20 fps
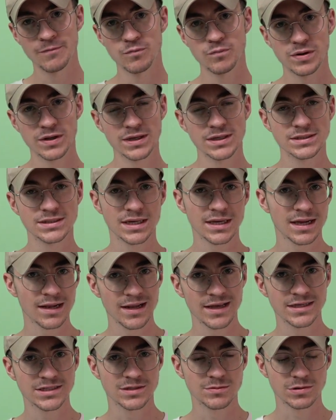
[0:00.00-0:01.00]
please
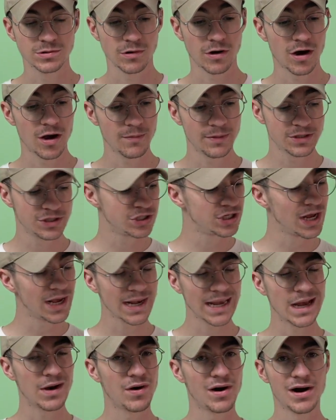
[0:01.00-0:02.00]
click subscribe,
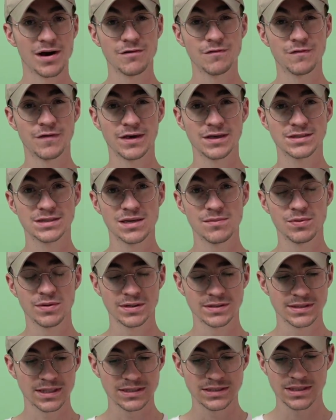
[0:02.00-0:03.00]
check out iFixit
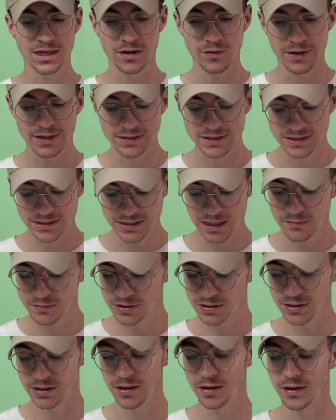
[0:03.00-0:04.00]
because they sell
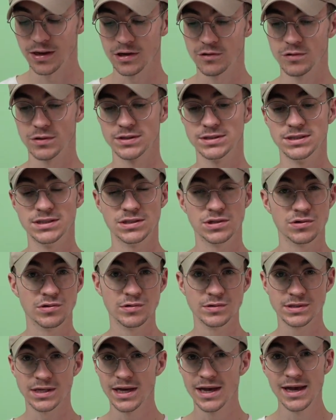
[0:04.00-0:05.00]
exceptionally high quality
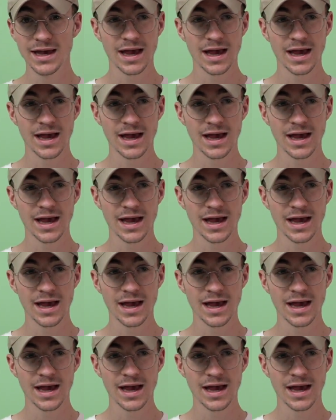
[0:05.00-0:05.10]
tools,